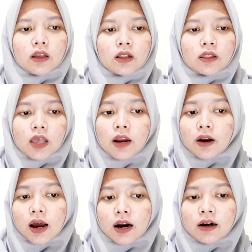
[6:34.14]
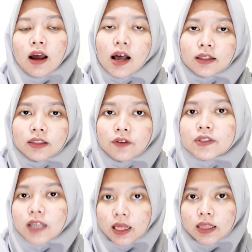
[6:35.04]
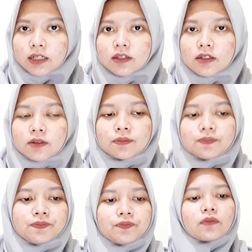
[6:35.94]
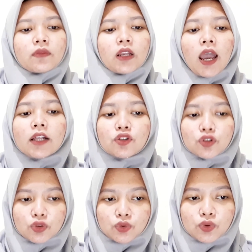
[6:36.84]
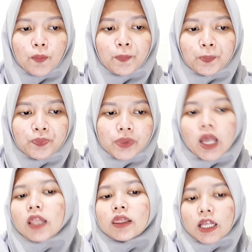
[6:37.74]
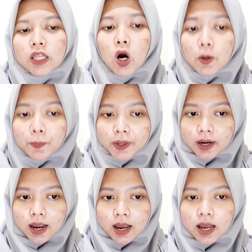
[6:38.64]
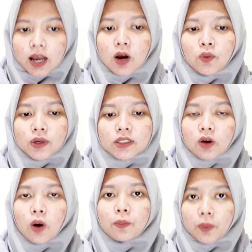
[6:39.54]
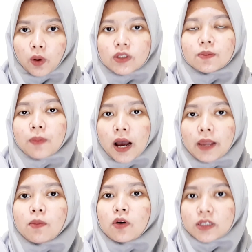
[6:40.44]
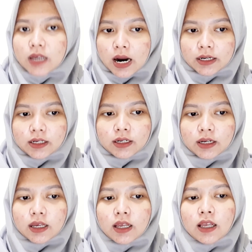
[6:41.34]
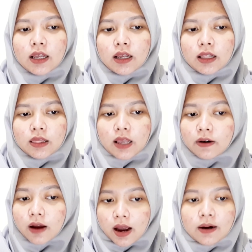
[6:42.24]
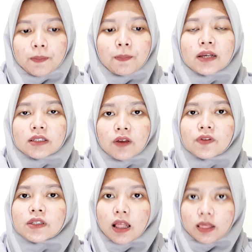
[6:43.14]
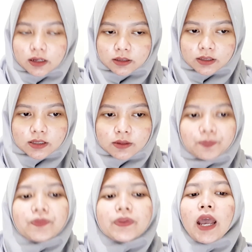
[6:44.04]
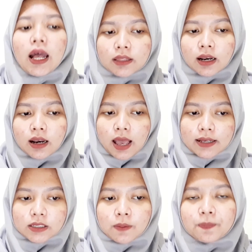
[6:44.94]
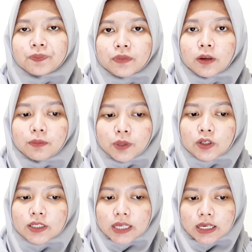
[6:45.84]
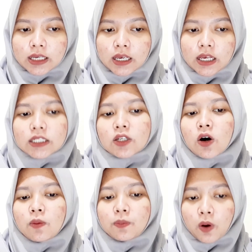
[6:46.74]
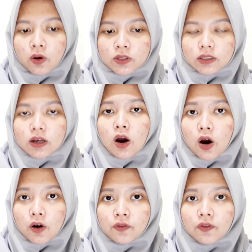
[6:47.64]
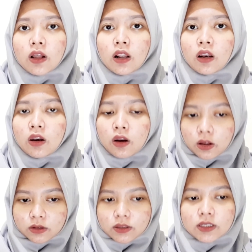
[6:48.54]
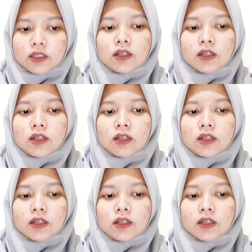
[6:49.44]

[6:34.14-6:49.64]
There are active sentence. And 2. That opera was composed by Mozart. There are passive sentence. And the last, music is composed of notes.